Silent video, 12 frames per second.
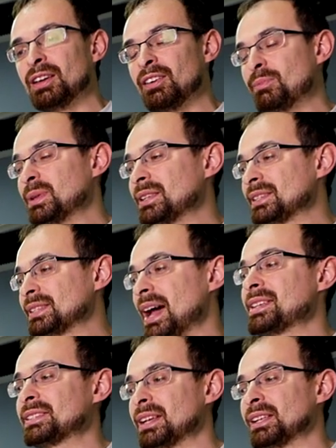give me the
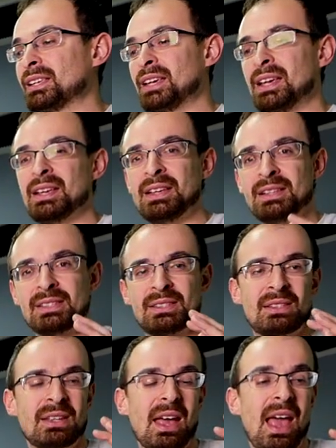signs that
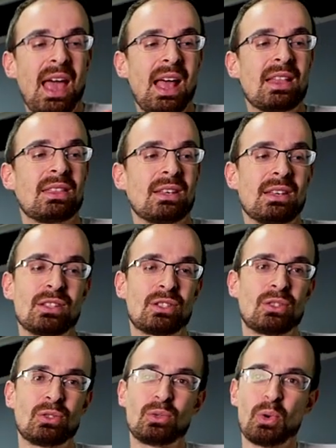his end
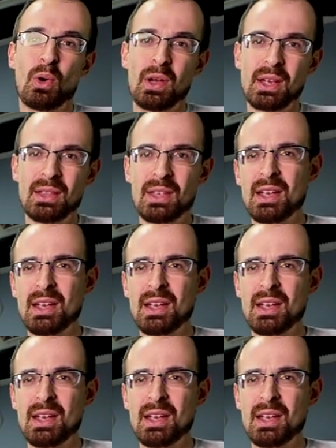is drawing